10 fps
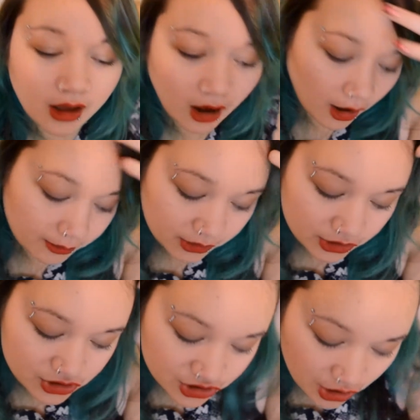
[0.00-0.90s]
I'm going
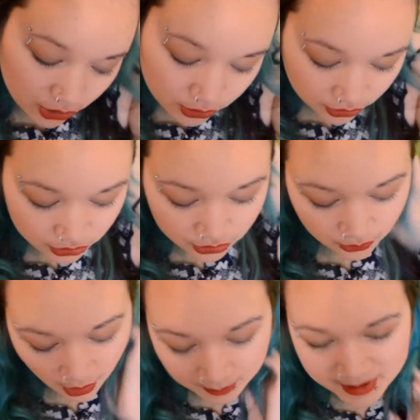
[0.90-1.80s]
to show
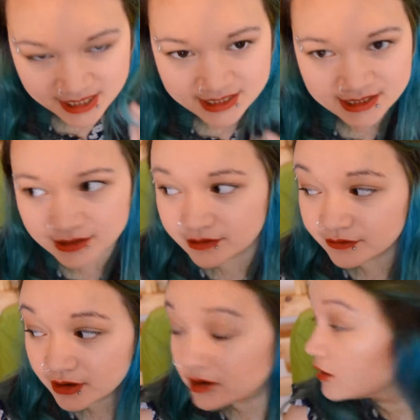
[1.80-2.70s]
you a piece of
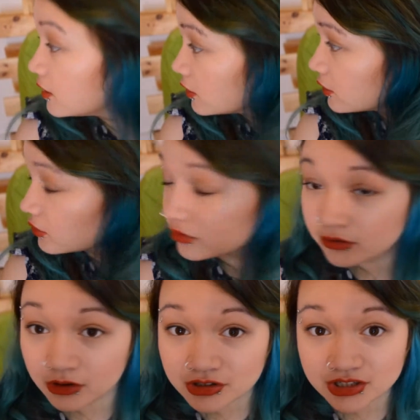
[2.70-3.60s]

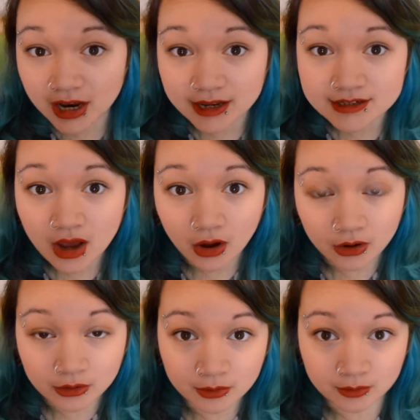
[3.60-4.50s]
crocheted
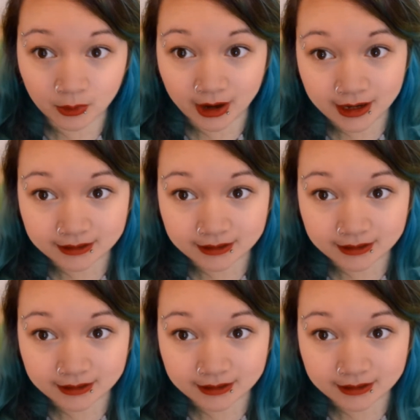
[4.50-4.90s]
homeware